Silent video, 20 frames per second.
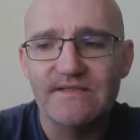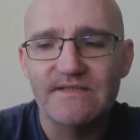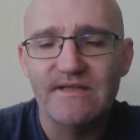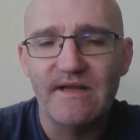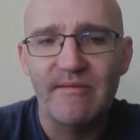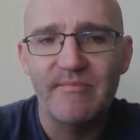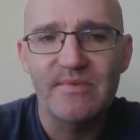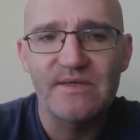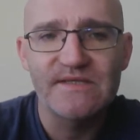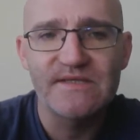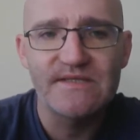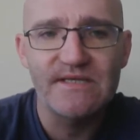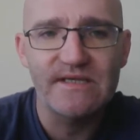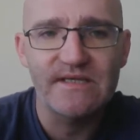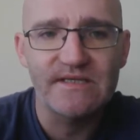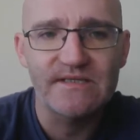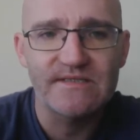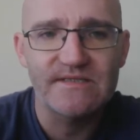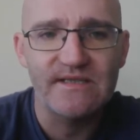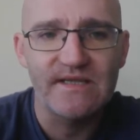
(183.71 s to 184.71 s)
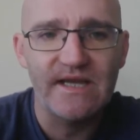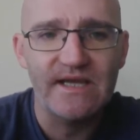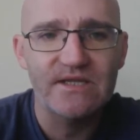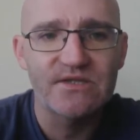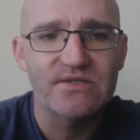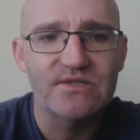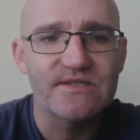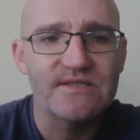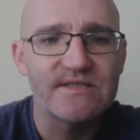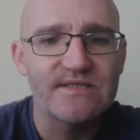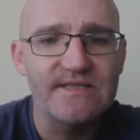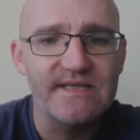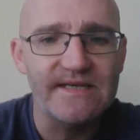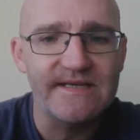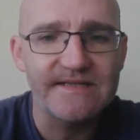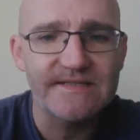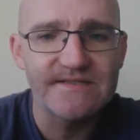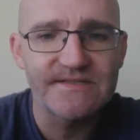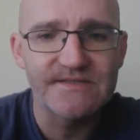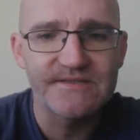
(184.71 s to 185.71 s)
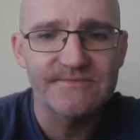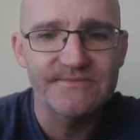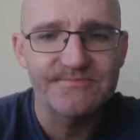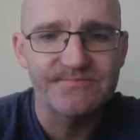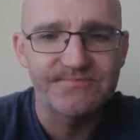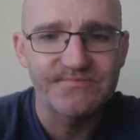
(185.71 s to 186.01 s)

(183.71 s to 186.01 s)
number 6, lecture 6,